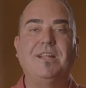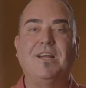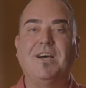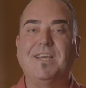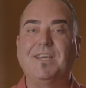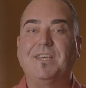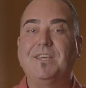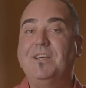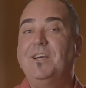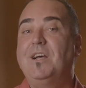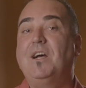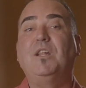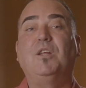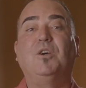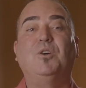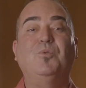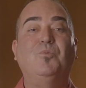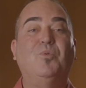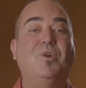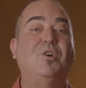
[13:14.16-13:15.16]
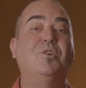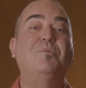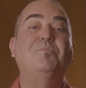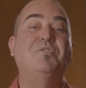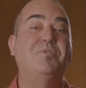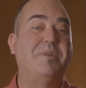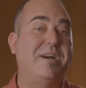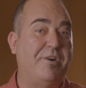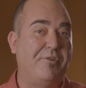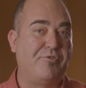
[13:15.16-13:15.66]
like, "Hello, welcome
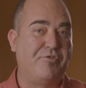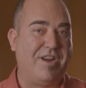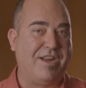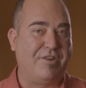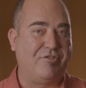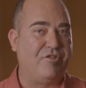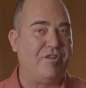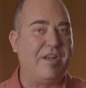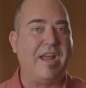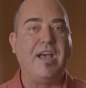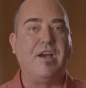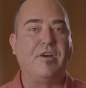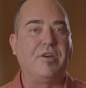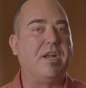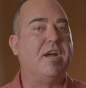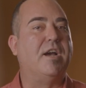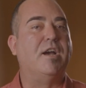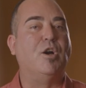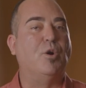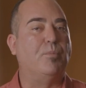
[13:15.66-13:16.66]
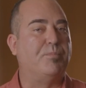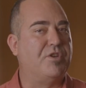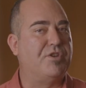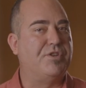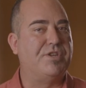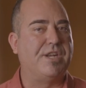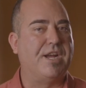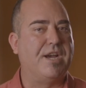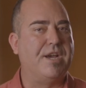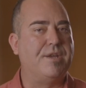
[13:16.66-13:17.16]
to our attraction. How can I help you
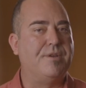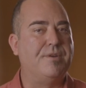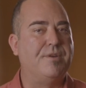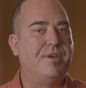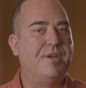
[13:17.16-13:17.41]
today?"